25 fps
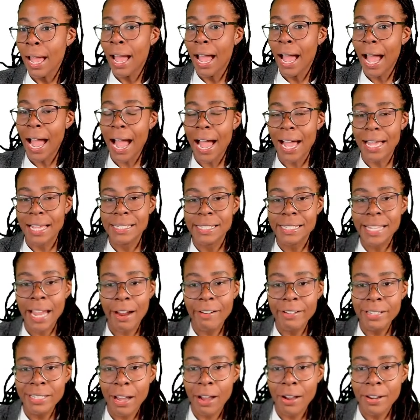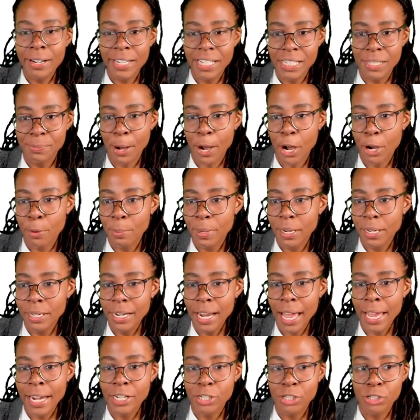has carried out an experiment
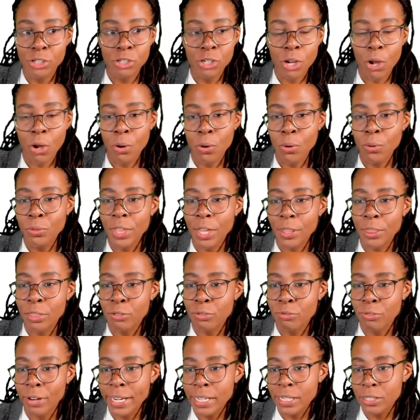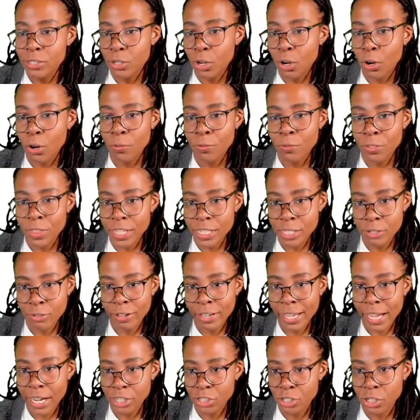and it showed that the rate of this
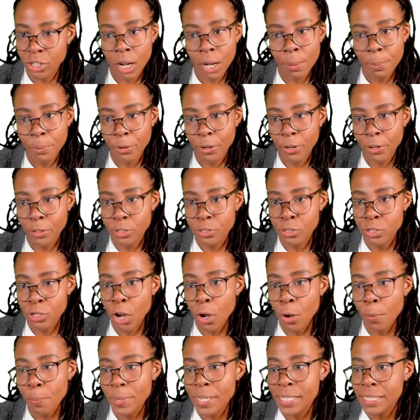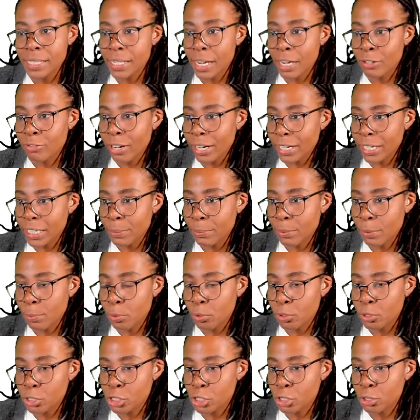reaction up here at the top is directly
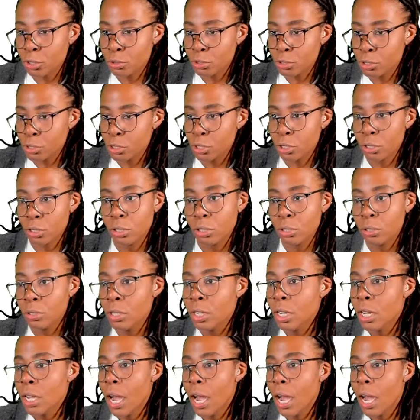proportional to